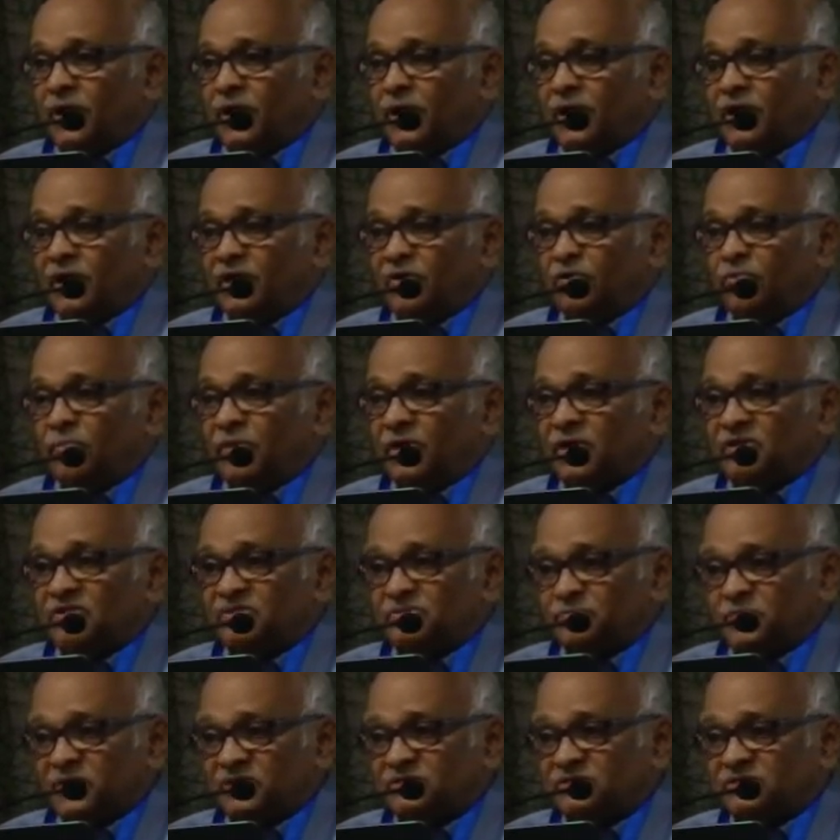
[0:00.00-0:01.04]
I give my
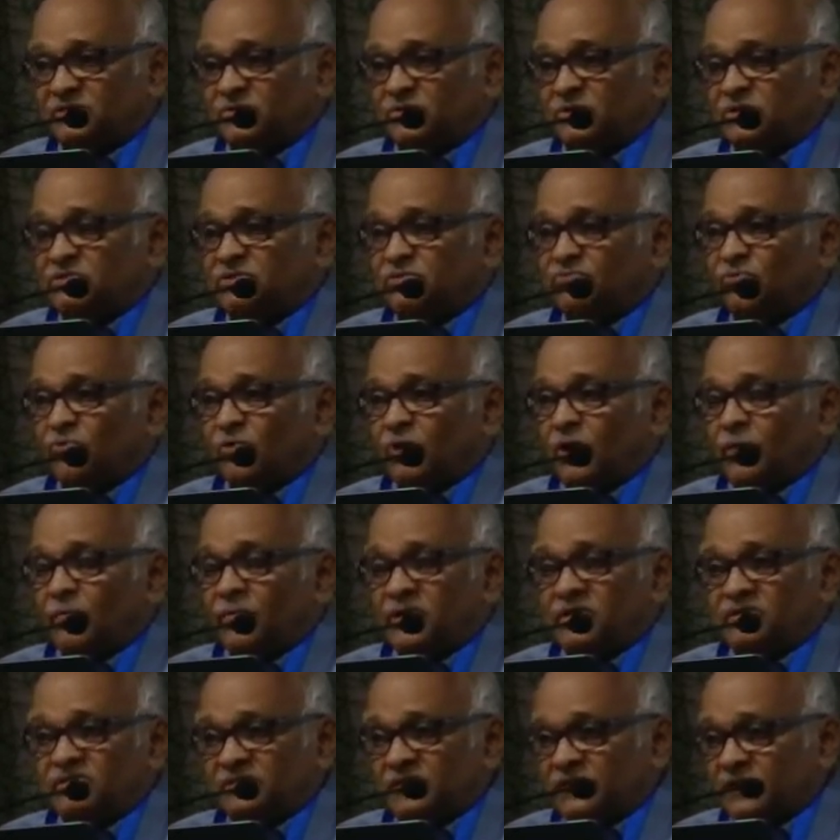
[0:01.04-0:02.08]
respects to this
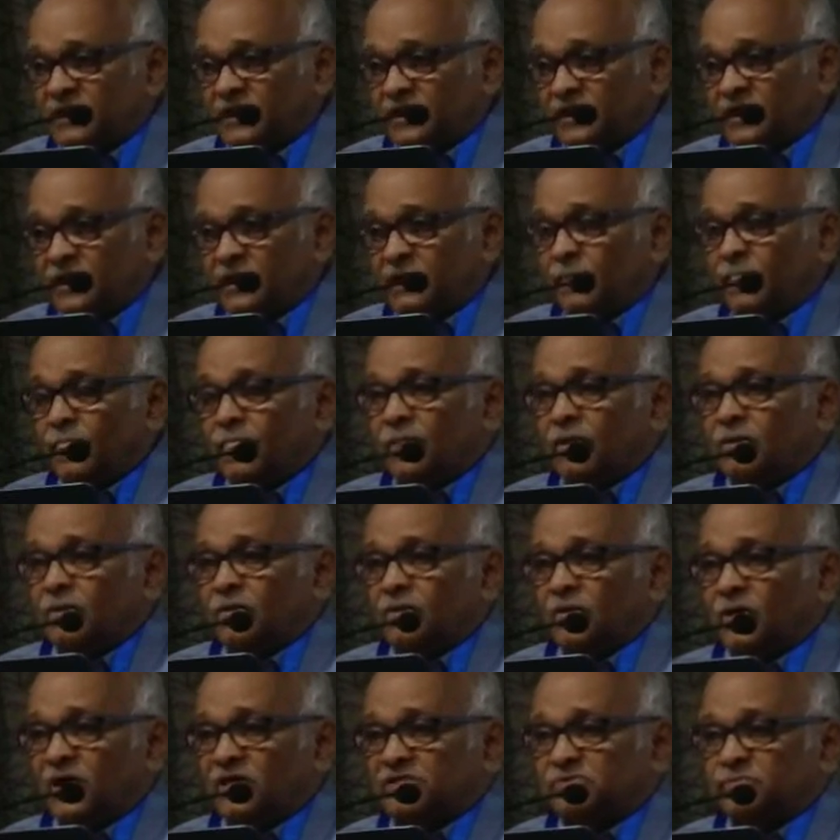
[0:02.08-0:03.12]
amazing lady
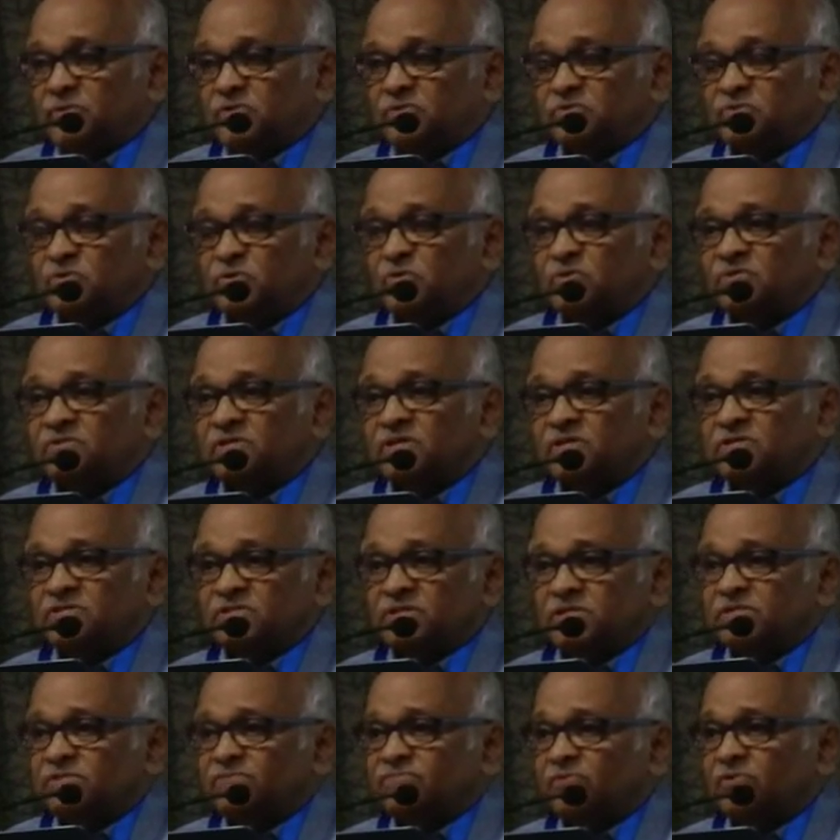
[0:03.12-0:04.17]
who has been so
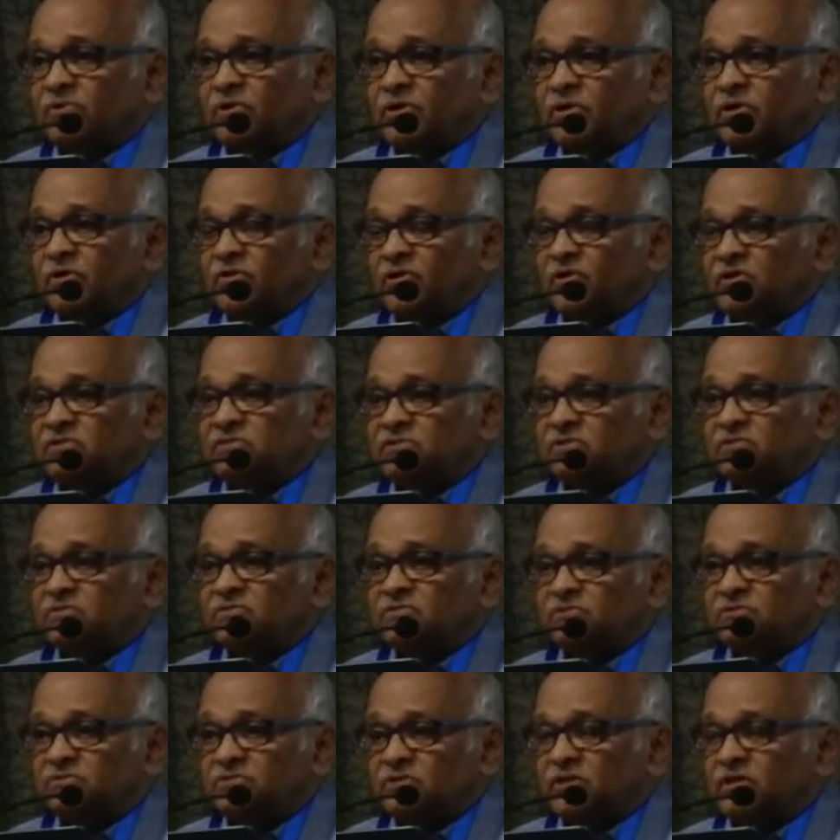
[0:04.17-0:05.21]
successful in raising
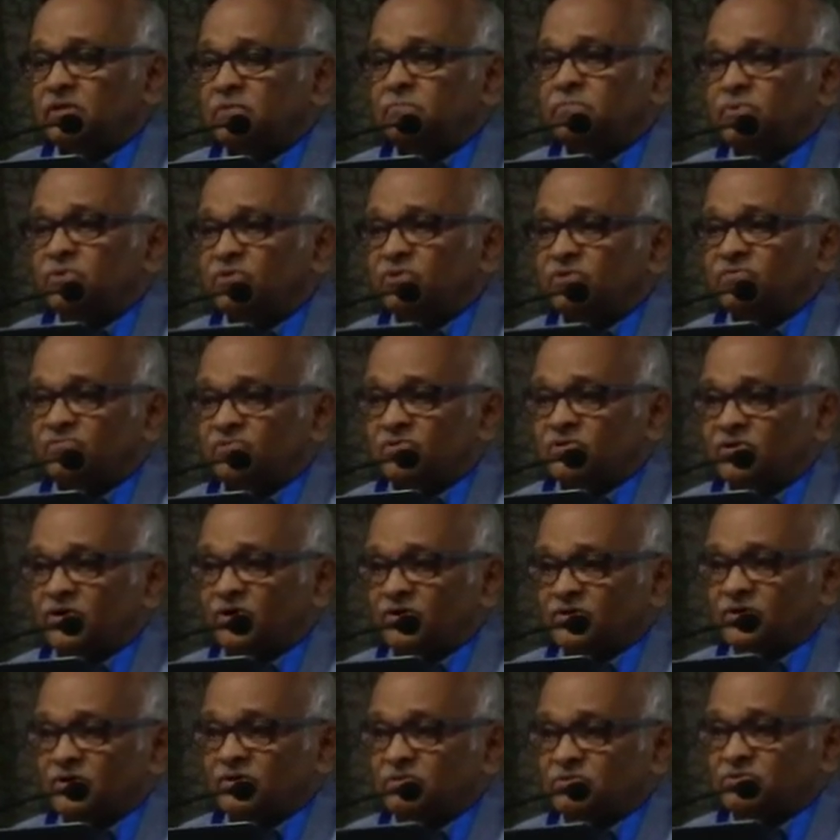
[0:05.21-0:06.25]
3 beautiful
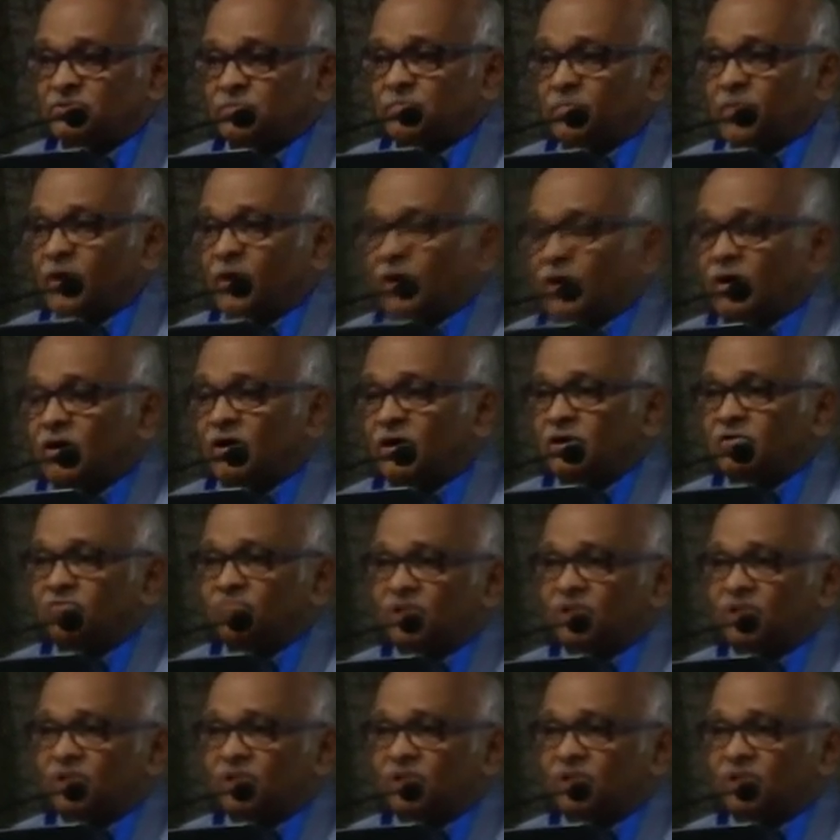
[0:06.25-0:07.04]
daughters, all